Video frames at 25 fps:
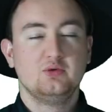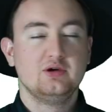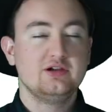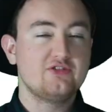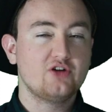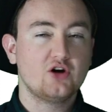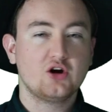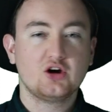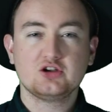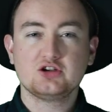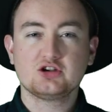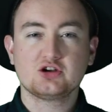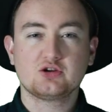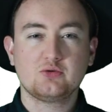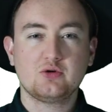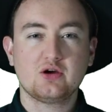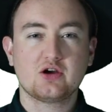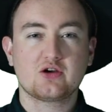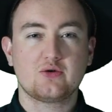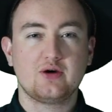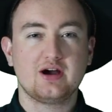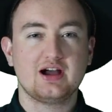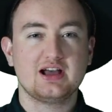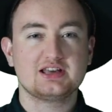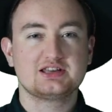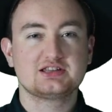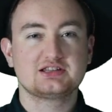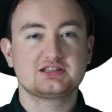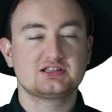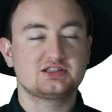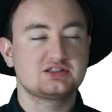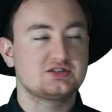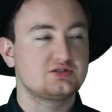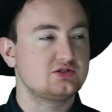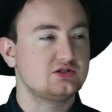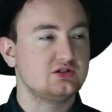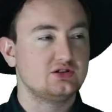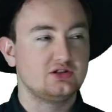We've heard your
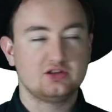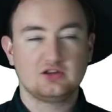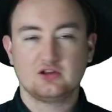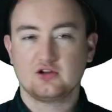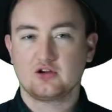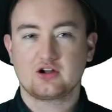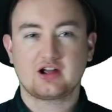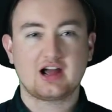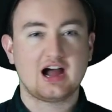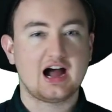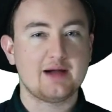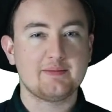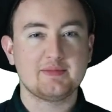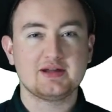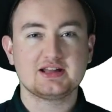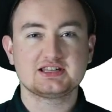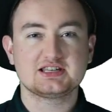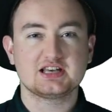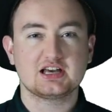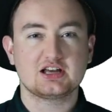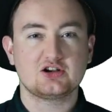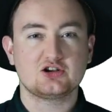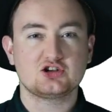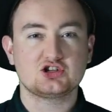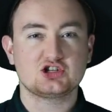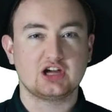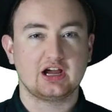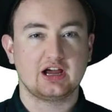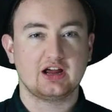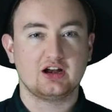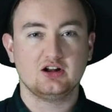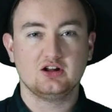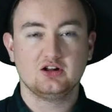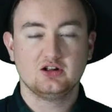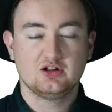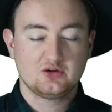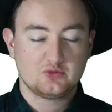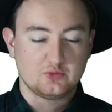requests, your comments on our
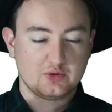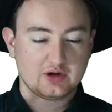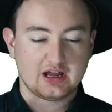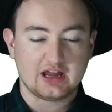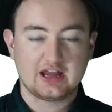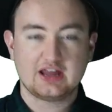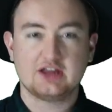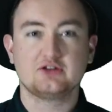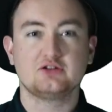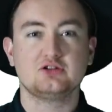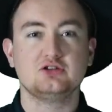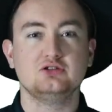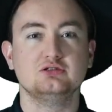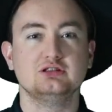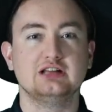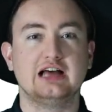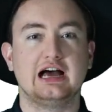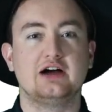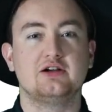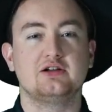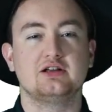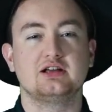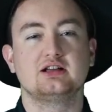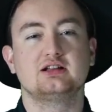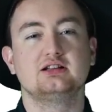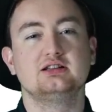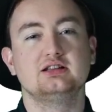channel, we hear you loud and